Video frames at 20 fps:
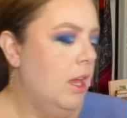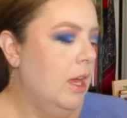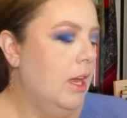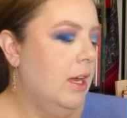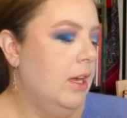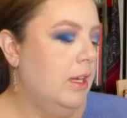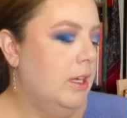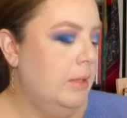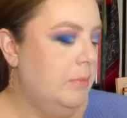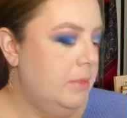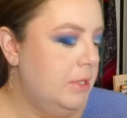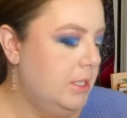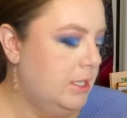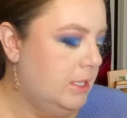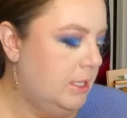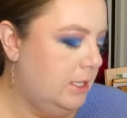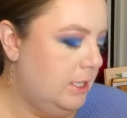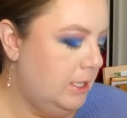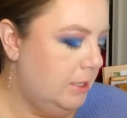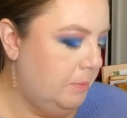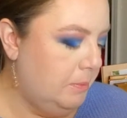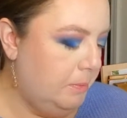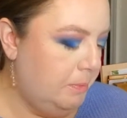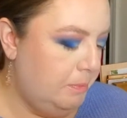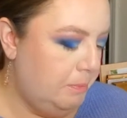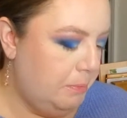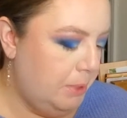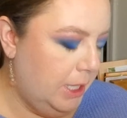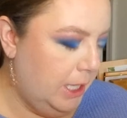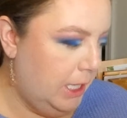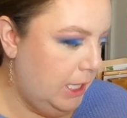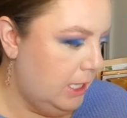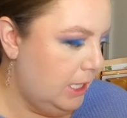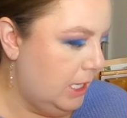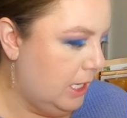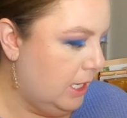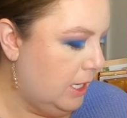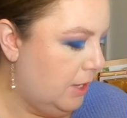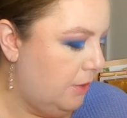I'm debating.